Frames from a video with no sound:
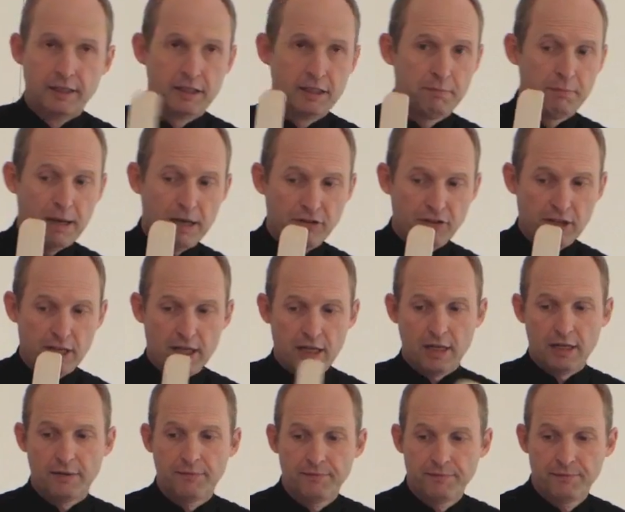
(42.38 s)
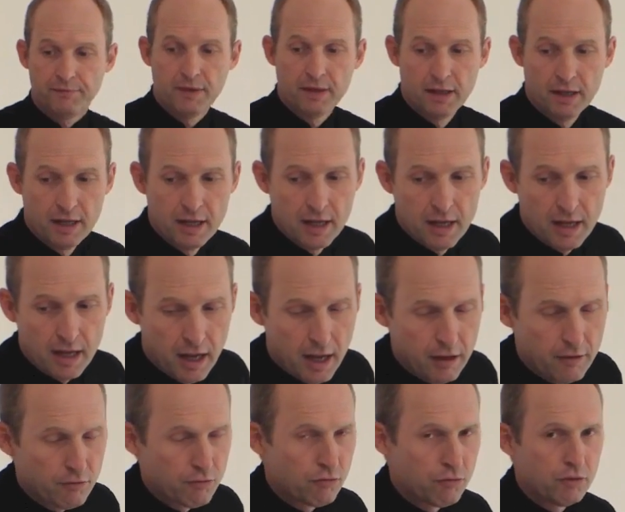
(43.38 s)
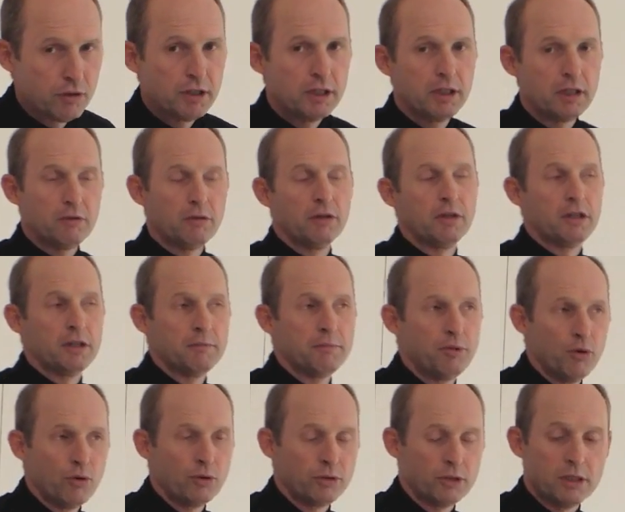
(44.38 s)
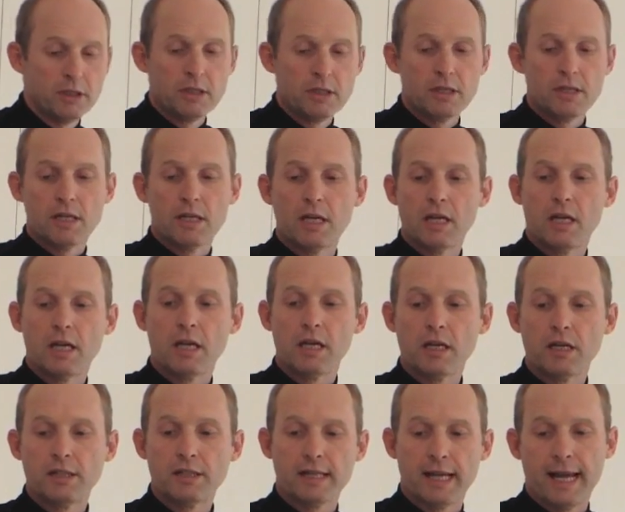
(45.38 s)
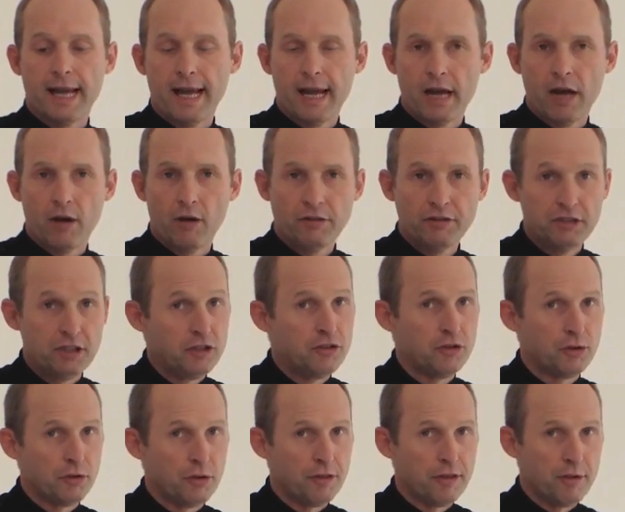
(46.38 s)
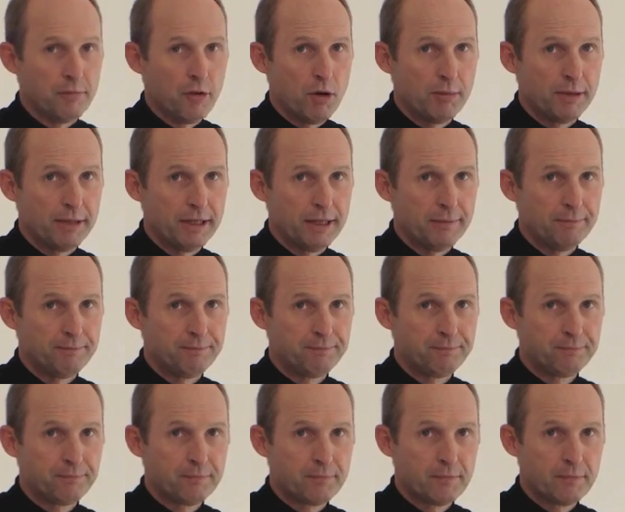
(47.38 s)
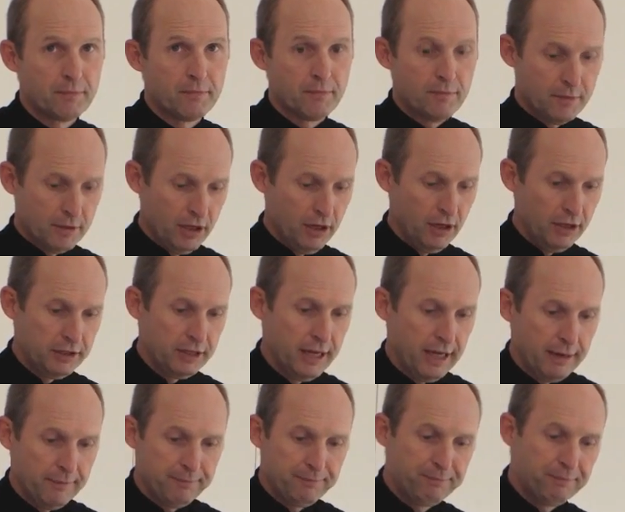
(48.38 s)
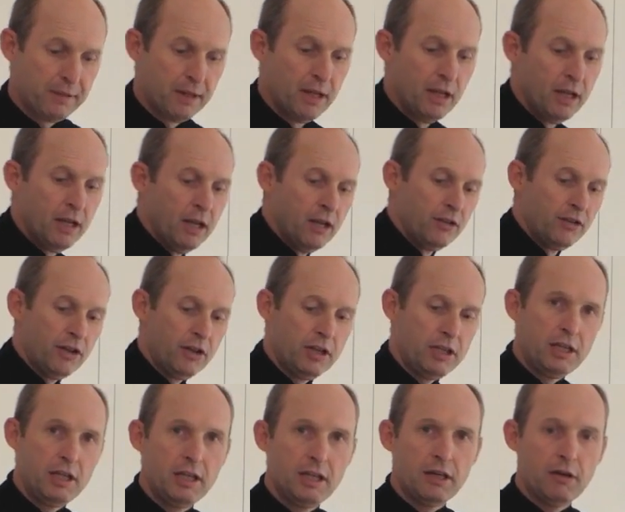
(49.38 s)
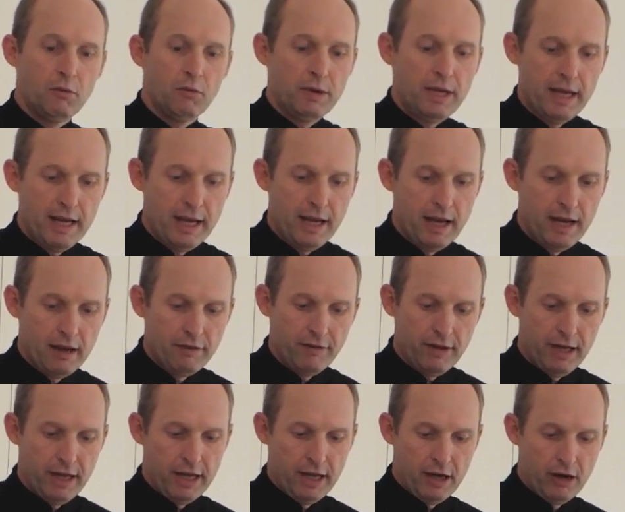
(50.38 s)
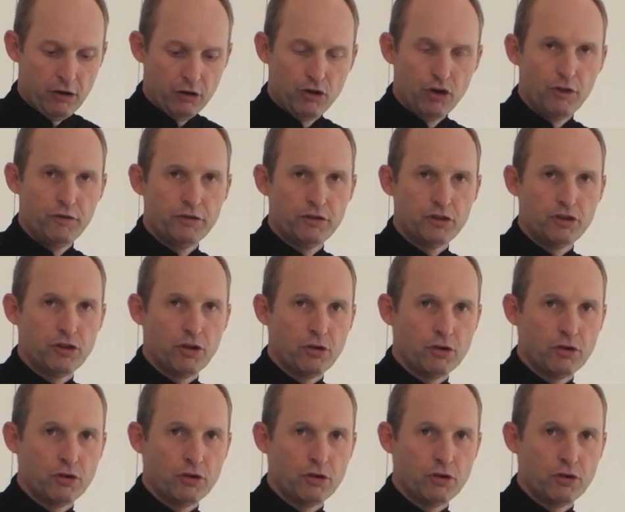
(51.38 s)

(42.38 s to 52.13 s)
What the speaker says: spatula, and really important is our digital thermometer. Okay, so here we have our Couvrage